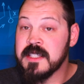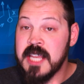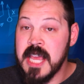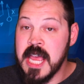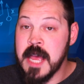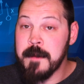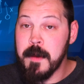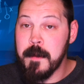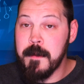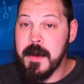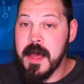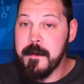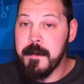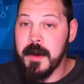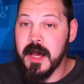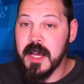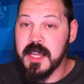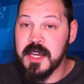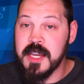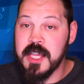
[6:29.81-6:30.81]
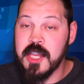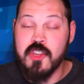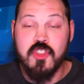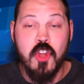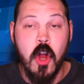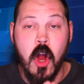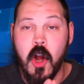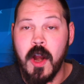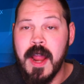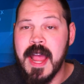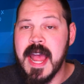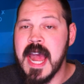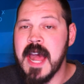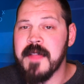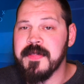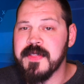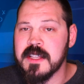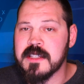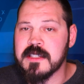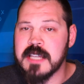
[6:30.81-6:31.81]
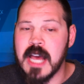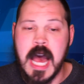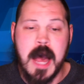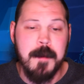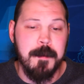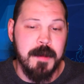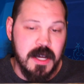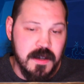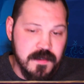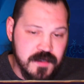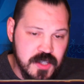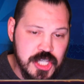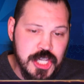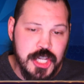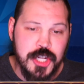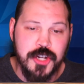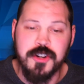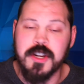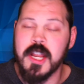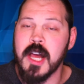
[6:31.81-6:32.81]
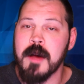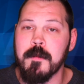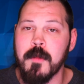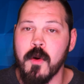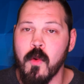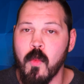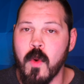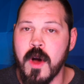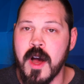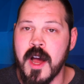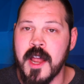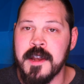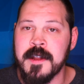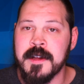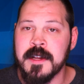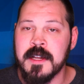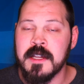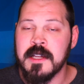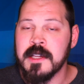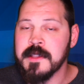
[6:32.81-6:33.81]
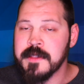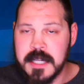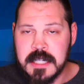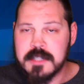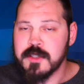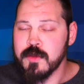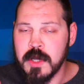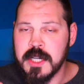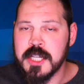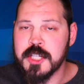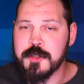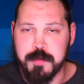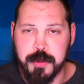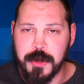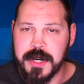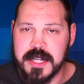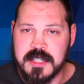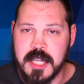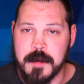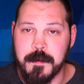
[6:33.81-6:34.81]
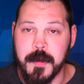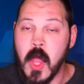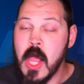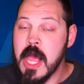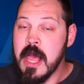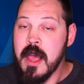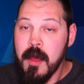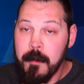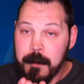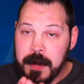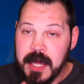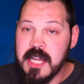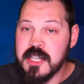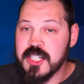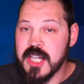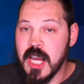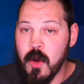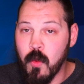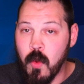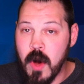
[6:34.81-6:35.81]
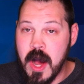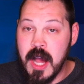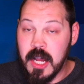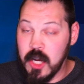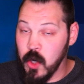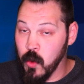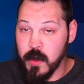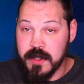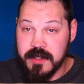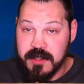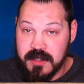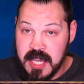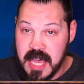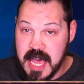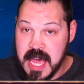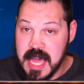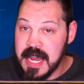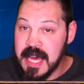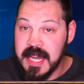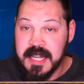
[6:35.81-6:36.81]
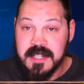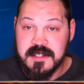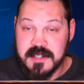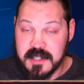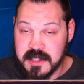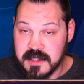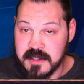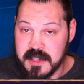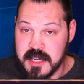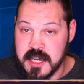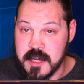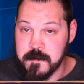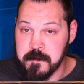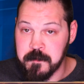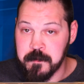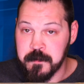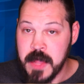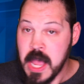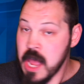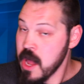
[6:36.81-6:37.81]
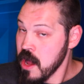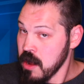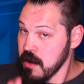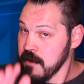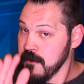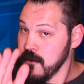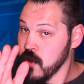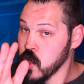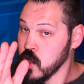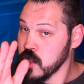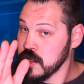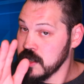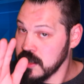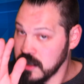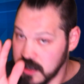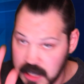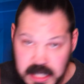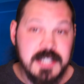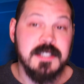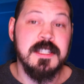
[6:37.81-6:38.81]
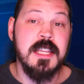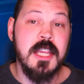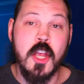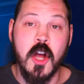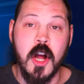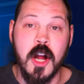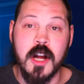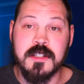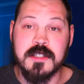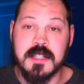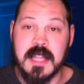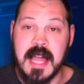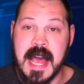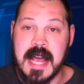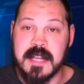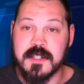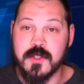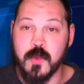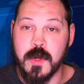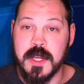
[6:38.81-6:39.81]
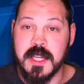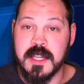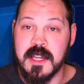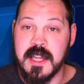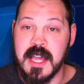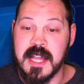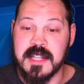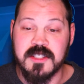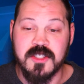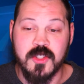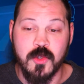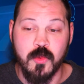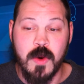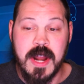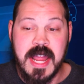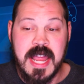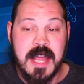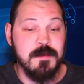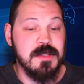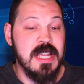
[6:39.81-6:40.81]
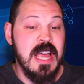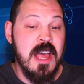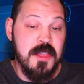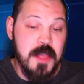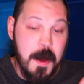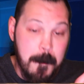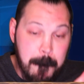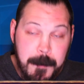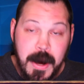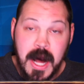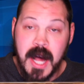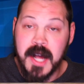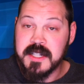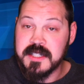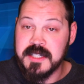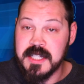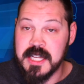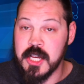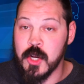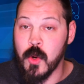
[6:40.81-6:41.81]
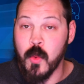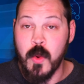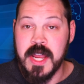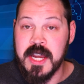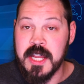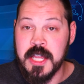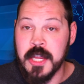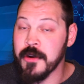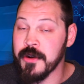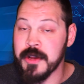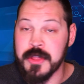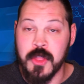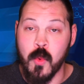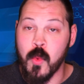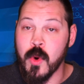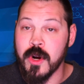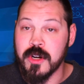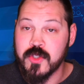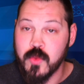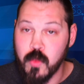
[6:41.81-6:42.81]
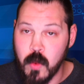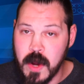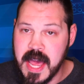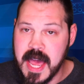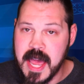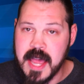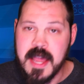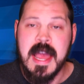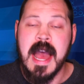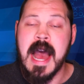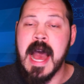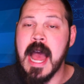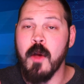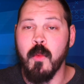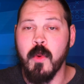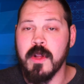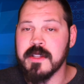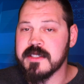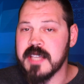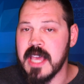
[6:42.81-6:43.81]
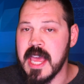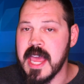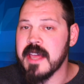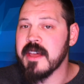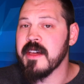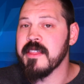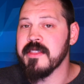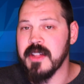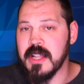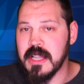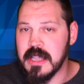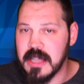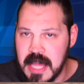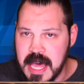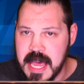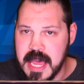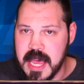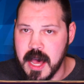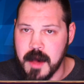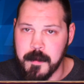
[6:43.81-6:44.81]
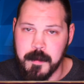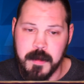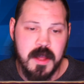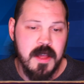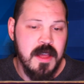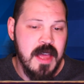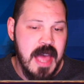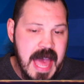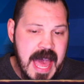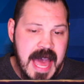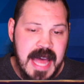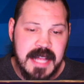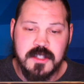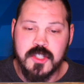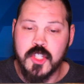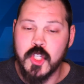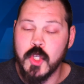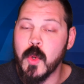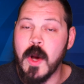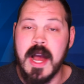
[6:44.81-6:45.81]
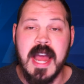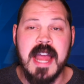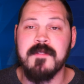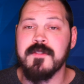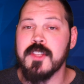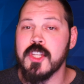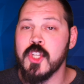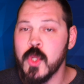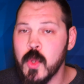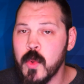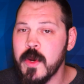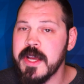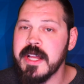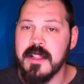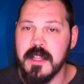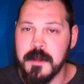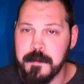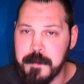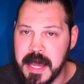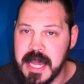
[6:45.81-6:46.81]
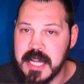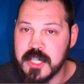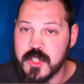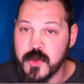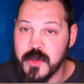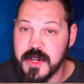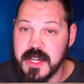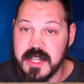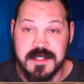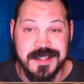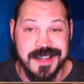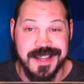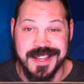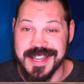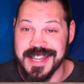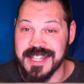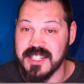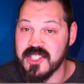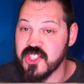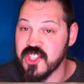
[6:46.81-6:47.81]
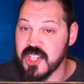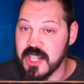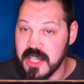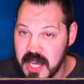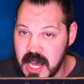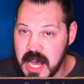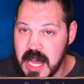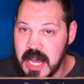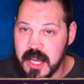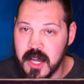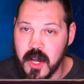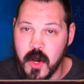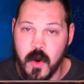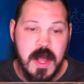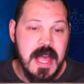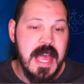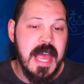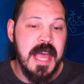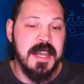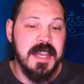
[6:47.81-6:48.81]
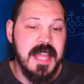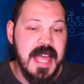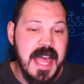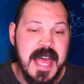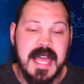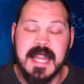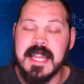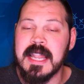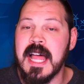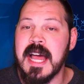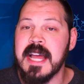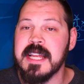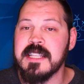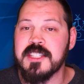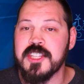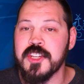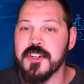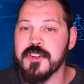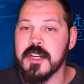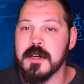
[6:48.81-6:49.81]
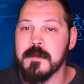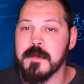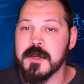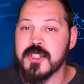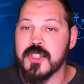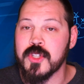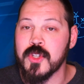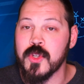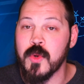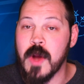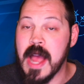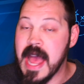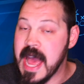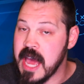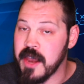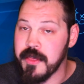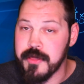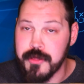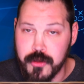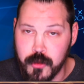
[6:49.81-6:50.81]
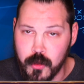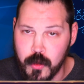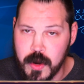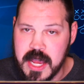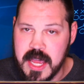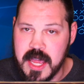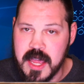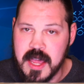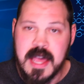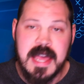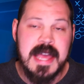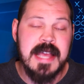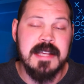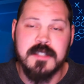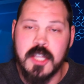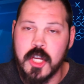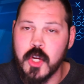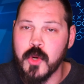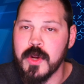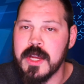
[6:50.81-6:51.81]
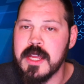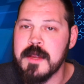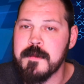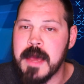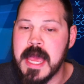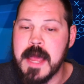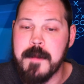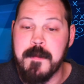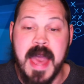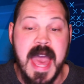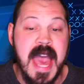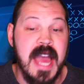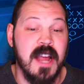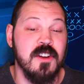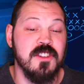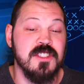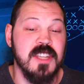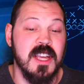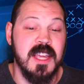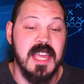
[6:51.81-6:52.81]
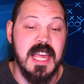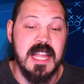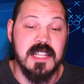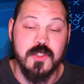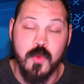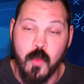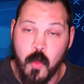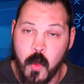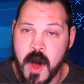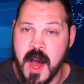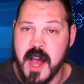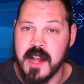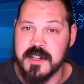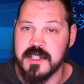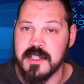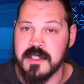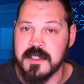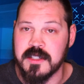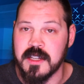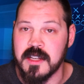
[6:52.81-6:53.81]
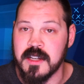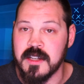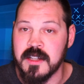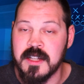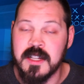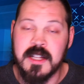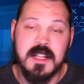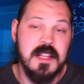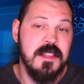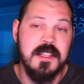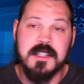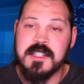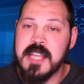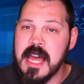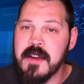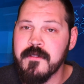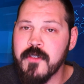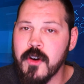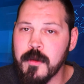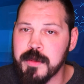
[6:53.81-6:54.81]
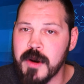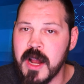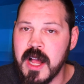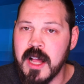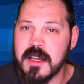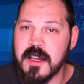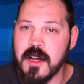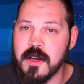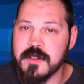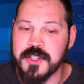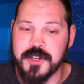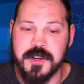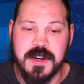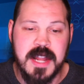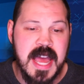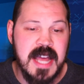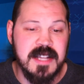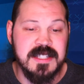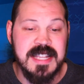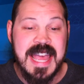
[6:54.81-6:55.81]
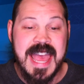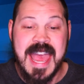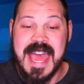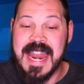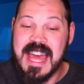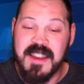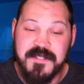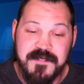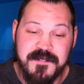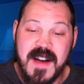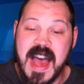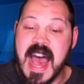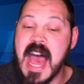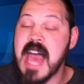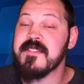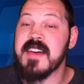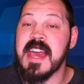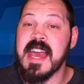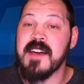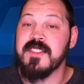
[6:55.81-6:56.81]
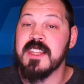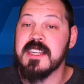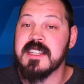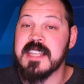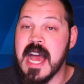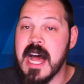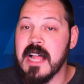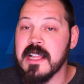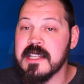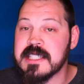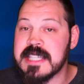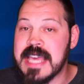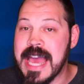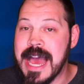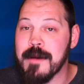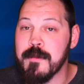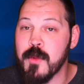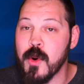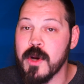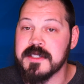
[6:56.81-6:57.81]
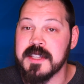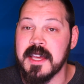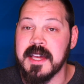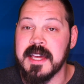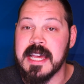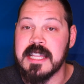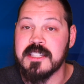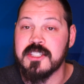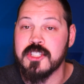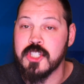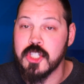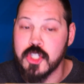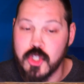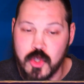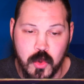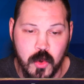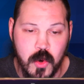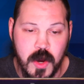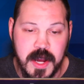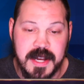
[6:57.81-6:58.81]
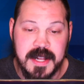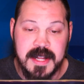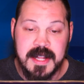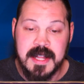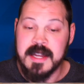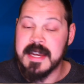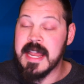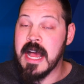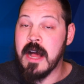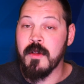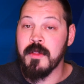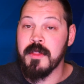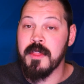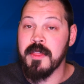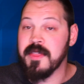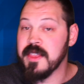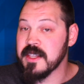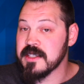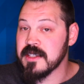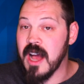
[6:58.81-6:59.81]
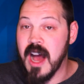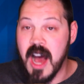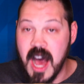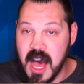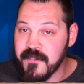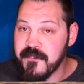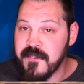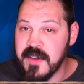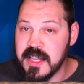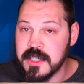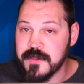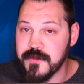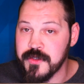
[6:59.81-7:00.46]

Tampa Bay Buccaneers are at the top of tier number 1. This one is pretty simple. PJ Walker was 10 out of 16 for 60 yards last week against the Rams. The Bucs need a win here in the worst way. I will take the layup. At 2, I have the New England Patriots against Chicago. And to headline tier number 2, at 3 is the Green Bay Packers against Washington. The Denver Broncos are next, and at 5, I have the Dallas Cowboys against Detroit. Now, this offense